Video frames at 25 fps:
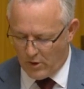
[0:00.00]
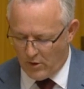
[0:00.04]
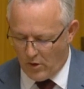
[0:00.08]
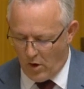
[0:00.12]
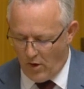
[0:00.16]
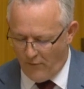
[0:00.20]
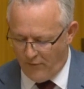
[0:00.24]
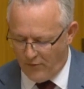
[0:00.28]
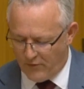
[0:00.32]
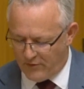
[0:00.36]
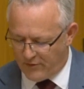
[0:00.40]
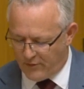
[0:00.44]

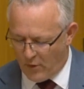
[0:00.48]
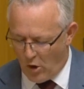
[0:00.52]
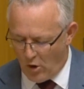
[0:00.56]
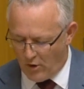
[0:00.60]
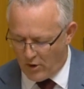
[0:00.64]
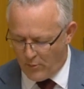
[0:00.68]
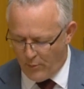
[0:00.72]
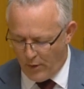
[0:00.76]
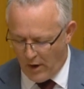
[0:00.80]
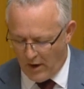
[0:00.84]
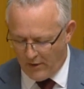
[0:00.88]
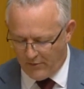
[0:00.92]
offers
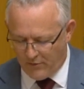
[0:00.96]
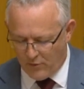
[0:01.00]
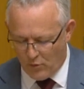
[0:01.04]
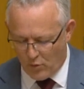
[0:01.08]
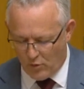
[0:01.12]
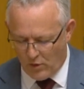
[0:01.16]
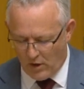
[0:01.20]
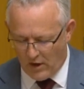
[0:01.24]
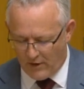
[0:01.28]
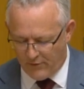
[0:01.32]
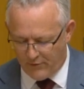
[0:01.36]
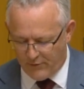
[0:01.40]
occupational
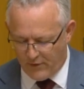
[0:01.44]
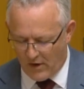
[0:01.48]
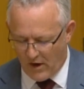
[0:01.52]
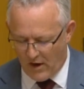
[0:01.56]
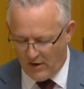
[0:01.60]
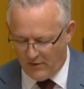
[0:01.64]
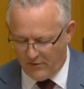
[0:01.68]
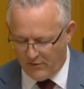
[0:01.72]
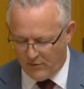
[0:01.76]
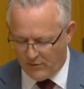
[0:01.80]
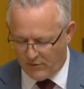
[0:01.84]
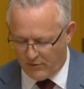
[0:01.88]

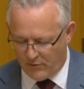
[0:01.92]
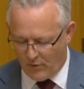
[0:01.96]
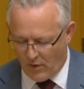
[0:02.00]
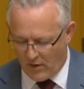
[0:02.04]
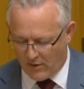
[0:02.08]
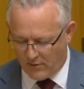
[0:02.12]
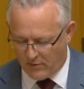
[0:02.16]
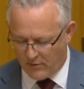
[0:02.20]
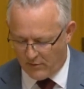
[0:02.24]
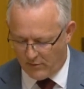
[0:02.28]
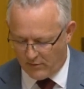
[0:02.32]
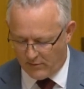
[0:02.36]
classification
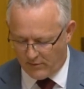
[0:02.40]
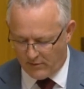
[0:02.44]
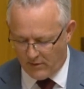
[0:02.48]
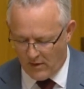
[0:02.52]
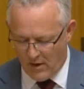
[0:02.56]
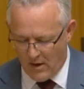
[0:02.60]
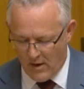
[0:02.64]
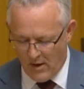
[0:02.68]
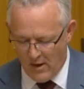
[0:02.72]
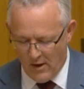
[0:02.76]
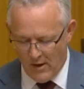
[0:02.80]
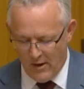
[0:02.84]
structures.
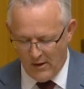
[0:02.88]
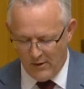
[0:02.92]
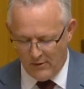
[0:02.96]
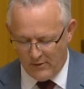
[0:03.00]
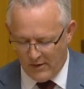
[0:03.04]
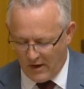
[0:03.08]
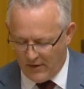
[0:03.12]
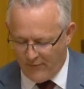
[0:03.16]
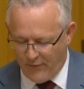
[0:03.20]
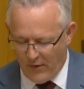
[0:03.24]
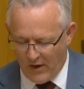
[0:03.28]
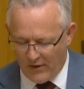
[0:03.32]

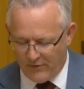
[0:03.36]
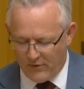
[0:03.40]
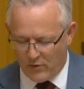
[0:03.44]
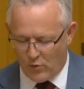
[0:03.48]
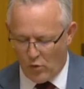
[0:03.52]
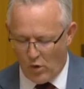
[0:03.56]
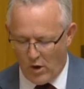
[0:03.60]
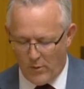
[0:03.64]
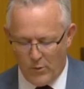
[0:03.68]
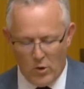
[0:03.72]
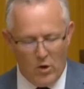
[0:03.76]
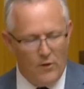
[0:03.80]
DFAT's
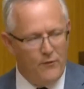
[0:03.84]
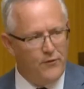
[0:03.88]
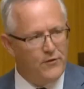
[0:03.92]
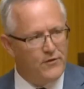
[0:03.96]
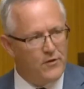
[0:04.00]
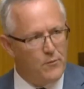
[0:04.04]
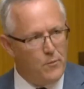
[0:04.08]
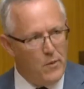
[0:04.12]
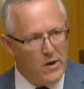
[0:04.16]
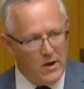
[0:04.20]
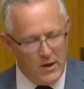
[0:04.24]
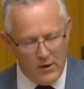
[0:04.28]
agreement offers a
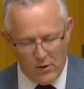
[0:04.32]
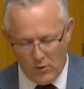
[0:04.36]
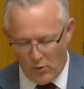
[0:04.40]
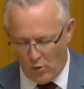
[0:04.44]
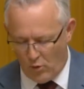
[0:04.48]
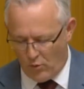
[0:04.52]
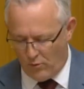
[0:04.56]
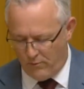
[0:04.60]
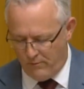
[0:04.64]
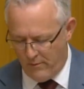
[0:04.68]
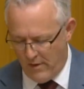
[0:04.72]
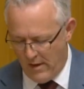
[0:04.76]

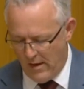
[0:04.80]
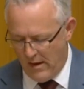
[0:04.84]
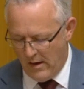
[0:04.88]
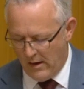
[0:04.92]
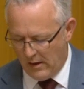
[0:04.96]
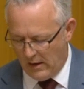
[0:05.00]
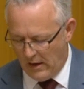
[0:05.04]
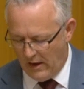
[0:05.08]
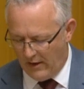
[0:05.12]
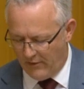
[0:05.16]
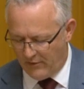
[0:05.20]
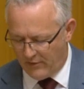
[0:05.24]
medical
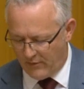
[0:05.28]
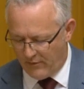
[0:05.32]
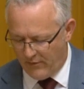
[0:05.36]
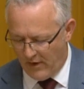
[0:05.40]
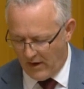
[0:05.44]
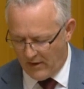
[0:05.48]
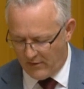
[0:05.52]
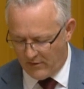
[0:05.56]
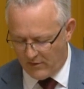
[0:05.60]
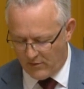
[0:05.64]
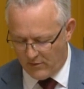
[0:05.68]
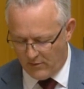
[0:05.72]

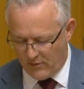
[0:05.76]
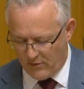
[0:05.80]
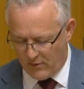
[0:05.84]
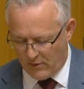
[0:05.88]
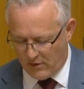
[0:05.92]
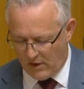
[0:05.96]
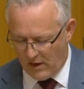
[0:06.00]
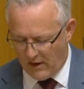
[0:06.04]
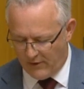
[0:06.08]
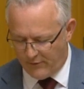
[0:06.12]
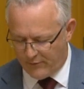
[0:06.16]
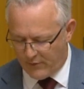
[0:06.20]

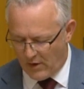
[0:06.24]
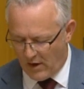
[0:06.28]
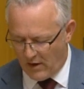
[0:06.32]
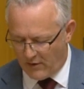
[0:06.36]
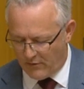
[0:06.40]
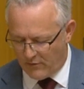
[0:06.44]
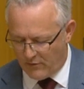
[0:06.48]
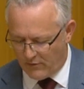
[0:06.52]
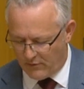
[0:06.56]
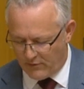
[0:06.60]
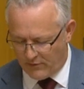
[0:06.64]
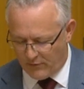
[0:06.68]

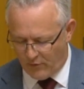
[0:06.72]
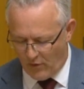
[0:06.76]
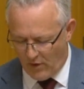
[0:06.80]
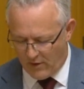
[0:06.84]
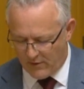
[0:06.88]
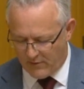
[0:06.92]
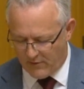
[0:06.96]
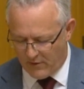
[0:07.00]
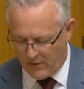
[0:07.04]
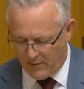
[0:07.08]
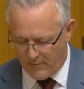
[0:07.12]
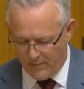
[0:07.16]
classification
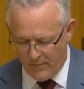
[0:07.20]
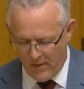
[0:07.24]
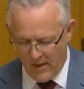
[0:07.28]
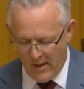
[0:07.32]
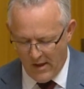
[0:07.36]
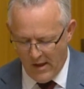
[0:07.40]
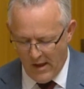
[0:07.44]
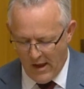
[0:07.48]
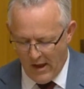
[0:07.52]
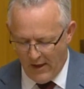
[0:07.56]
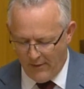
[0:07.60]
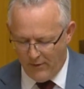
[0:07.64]
structure.
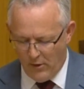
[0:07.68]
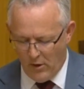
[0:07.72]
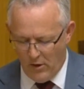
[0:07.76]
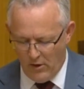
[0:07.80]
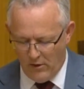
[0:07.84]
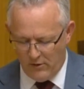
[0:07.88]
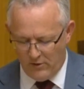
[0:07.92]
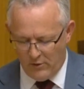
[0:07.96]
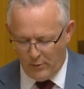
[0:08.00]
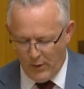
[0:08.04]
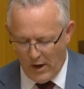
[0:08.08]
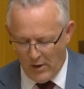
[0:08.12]
And the
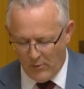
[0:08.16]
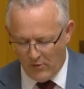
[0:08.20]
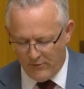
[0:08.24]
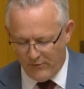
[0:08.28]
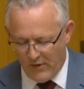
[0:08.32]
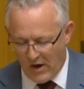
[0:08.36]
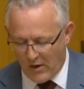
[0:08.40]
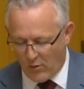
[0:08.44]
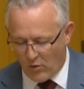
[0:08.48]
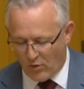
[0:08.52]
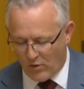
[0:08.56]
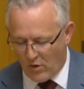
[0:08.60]
Department of
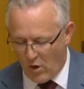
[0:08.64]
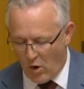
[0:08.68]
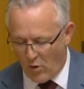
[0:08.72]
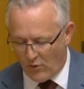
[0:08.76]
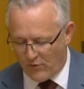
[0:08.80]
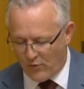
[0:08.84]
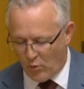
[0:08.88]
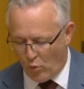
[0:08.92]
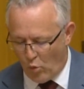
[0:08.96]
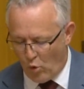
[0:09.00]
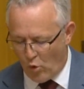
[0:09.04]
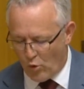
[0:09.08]
Agriculture,
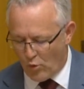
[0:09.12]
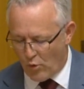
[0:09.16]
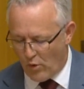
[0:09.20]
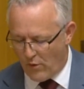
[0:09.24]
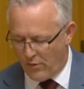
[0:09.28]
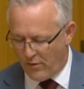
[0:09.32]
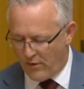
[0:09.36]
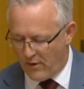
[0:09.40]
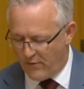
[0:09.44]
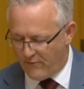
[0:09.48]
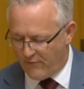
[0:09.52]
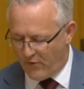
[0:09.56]
Water and
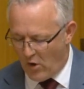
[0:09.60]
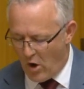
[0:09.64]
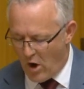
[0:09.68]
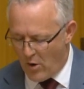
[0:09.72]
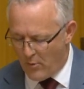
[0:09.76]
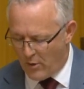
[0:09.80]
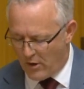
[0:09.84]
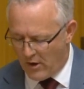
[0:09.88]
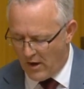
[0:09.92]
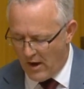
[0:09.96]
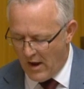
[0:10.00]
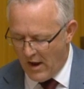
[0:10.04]
the
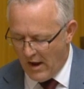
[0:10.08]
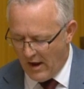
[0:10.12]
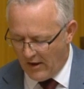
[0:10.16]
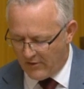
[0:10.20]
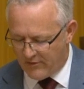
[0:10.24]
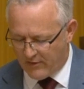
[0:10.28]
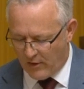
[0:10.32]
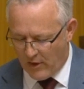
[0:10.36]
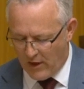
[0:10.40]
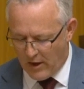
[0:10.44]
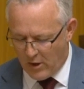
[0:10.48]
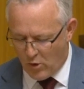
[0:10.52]
Environment has
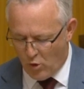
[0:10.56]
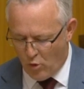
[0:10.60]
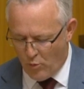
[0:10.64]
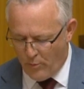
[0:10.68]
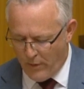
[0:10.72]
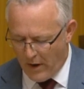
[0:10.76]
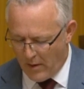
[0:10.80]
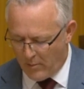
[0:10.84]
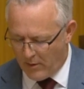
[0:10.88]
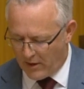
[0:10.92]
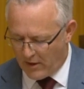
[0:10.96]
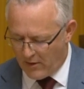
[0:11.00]
legal,
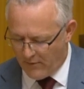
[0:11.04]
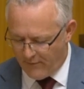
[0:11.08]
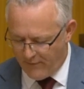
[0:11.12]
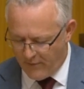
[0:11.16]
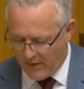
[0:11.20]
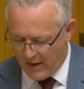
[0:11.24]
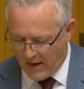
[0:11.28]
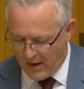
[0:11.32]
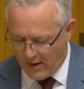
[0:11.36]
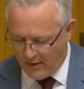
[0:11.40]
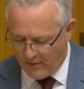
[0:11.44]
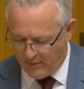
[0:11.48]
public
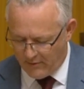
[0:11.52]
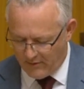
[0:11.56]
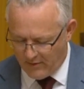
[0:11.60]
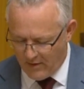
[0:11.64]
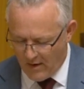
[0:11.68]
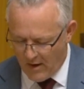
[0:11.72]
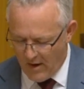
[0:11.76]
affairs,